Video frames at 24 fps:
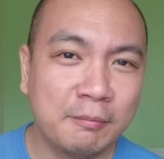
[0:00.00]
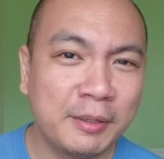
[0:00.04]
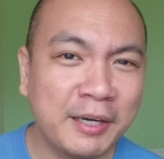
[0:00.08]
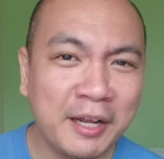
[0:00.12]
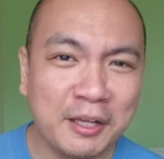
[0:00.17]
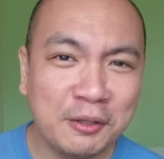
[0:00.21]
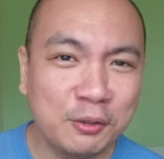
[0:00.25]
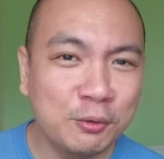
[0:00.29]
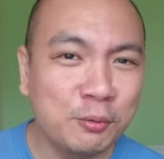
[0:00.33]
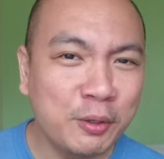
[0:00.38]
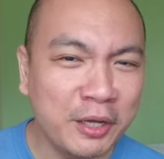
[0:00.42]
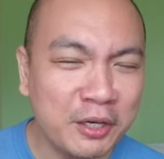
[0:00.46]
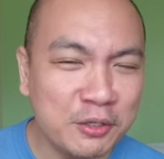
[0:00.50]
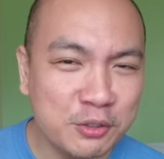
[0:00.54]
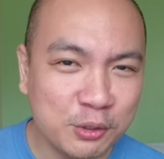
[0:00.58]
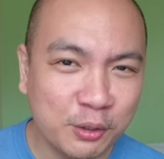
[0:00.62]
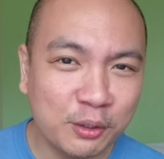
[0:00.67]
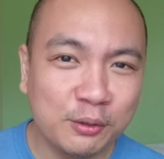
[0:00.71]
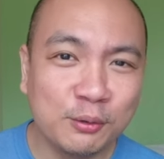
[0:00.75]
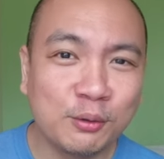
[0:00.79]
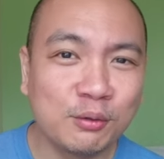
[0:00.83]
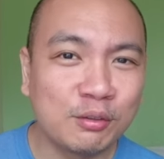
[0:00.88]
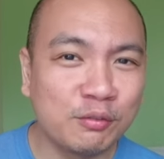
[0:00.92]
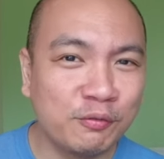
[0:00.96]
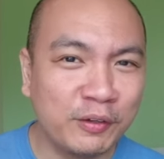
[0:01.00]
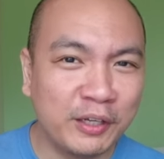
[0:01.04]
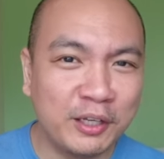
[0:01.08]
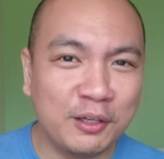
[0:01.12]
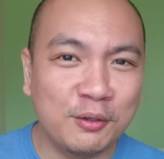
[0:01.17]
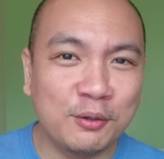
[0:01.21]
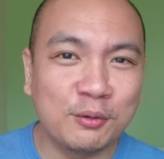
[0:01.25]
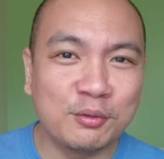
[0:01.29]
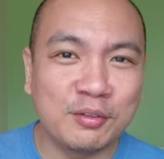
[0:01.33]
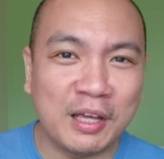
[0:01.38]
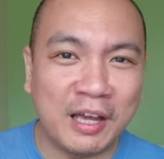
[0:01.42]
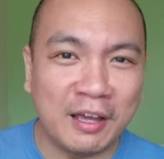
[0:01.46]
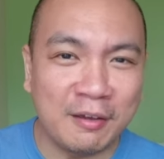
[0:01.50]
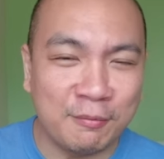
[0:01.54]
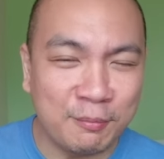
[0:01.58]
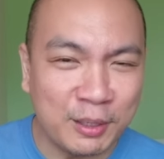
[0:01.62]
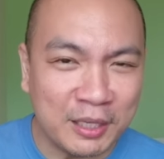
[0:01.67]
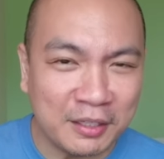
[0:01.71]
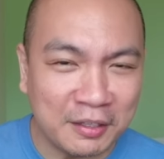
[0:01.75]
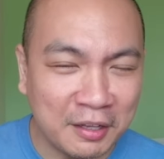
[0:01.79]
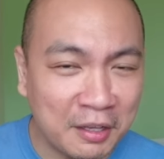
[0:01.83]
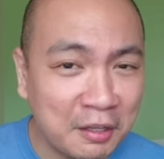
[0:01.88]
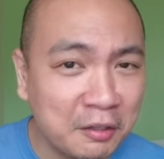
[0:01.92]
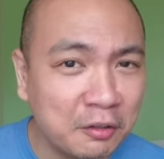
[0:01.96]
But I do enjoy those videos. I
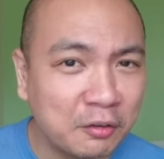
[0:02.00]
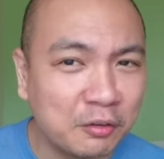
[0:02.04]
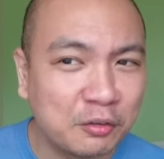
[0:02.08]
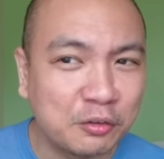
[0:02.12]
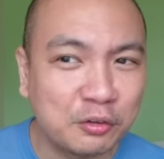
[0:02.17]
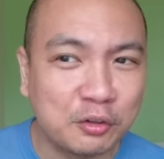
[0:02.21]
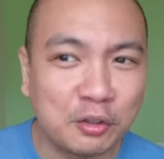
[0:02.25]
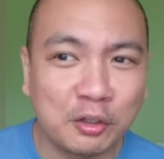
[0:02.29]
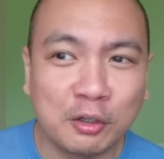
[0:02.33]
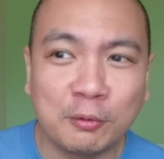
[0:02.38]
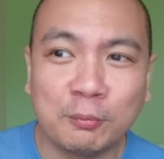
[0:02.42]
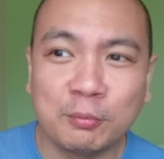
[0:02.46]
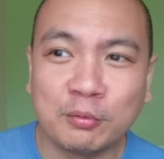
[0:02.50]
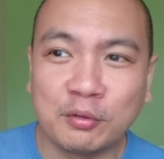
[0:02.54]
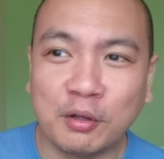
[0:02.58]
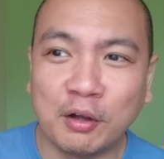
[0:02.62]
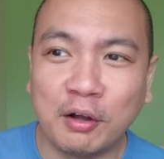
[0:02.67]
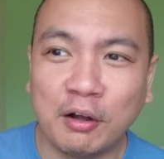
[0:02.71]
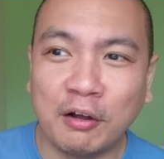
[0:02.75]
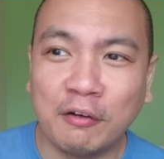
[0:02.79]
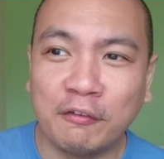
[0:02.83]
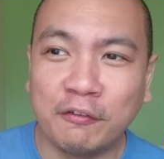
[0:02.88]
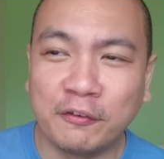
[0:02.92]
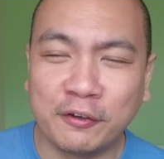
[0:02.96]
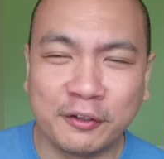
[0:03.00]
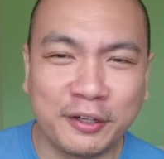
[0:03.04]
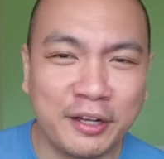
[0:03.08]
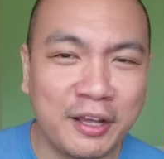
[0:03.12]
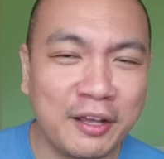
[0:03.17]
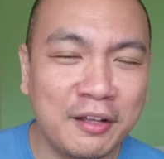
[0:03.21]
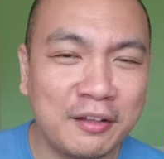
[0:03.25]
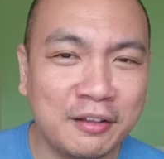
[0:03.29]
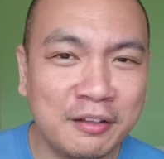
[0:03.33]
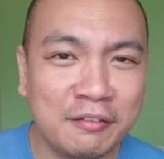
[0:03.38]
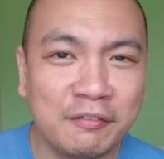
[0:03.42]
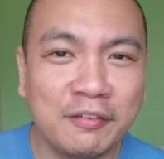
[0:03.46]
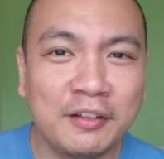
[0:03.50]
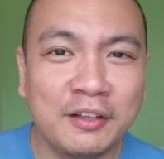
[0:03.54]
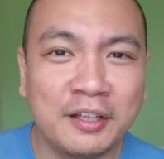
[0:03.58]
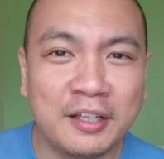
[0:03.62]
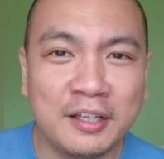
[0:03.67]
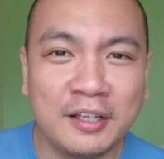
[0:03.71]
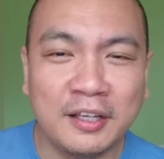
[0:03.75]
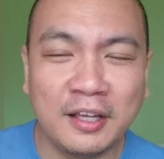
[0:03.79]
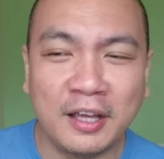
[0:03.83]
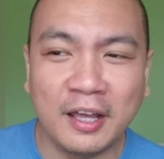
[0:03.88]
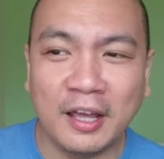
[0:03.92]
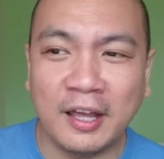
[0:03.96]
mean, in terms of
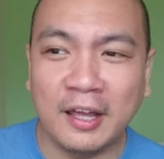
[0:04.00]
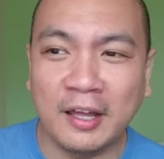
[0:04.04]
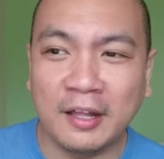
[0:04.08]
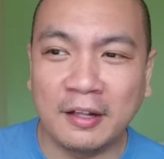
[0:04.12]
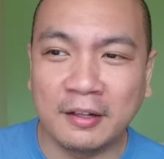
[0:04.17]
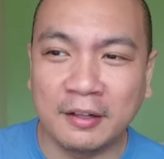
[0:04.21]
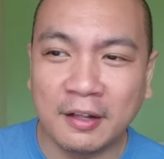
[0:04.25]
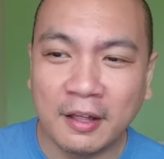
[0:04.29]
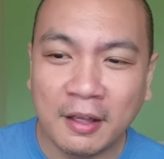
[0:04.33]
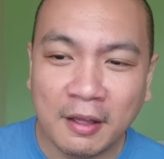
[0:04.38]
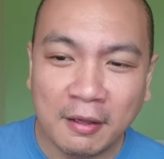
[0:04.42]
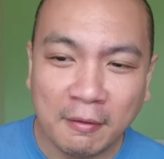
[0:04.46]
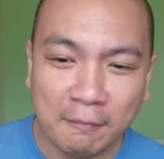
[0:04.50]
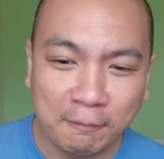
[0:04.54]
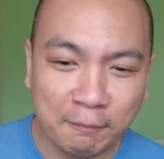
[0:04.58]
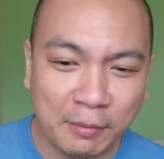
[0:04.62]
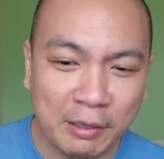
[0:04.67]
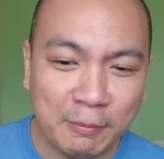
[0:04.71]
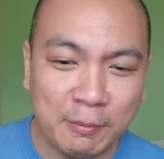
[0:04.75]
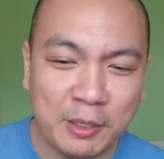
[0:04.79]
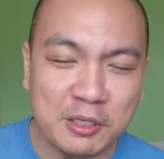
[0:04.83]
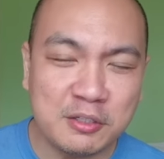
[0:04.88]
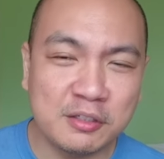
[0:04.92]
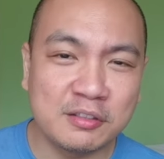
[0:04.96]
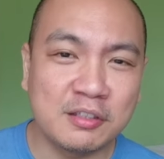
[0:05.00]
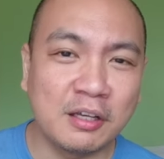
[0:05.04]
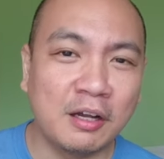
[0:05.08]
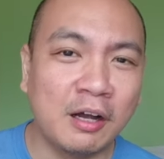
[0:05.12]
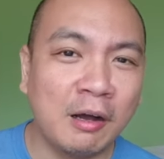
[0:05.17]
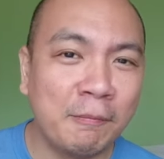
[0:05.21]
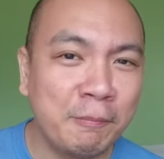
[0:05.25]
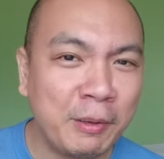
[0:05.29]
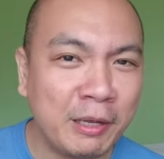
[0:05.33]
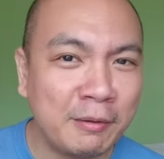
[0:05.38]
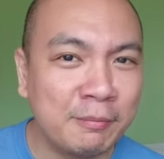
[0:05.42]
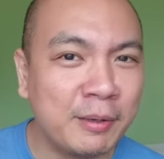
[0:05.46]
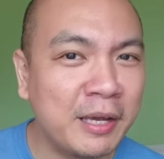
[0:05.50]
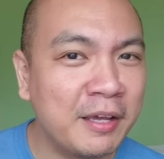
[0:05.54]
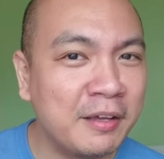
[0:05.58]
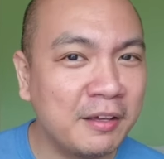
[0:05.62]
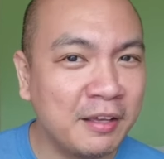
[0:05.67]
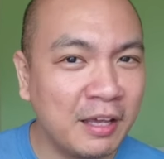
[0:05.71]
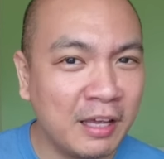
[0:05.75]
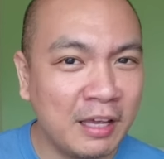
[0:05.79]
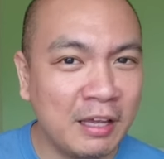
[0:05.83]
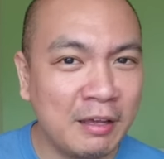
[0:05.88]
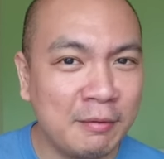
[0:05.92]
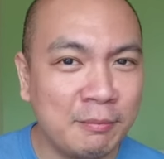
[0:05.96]
creativity and maybe just upping my
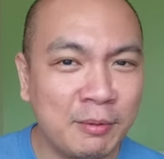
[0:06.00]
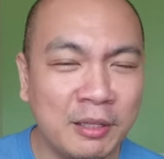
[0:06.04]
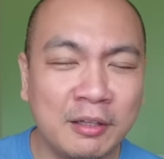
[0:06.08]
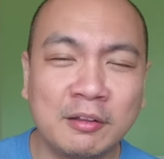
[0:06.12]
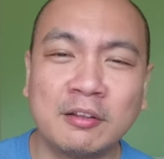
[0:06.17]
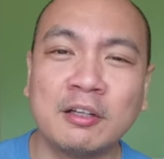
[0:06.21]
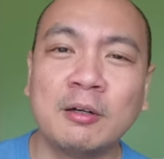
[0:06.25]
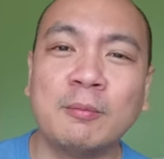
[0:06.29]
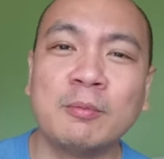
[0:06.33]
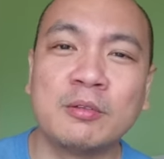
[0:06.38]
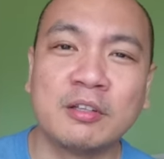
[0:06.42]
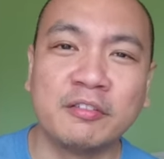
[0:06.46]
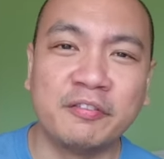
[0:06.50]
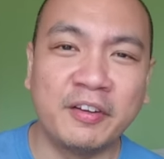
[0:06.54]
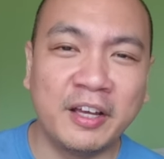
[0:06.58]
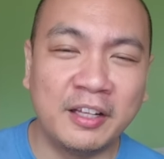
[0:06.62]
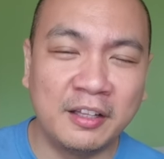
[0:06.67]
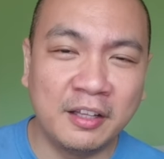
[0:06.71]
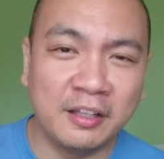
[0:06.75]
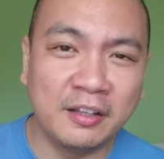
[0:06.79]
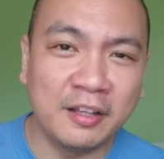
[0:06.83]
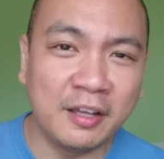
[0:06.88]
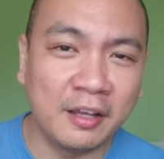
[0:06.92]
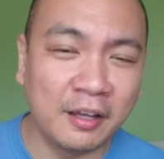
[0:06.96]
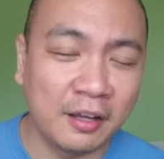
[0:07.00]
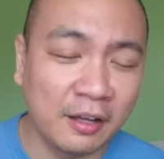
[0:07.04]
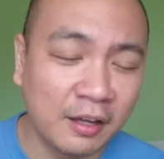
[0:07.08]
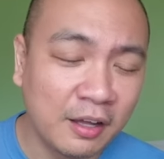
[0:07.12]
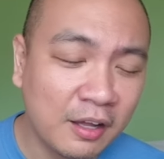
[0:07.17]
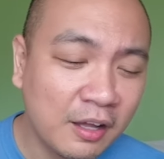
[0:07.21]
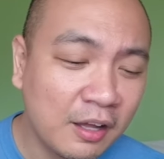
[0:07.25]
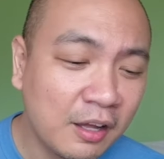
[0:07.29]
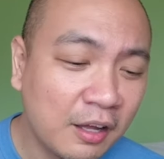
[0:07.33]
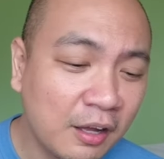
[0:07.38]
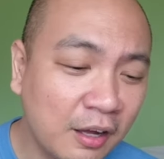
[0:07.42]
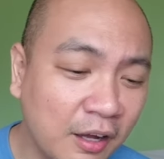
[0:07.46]
game in terms of editing,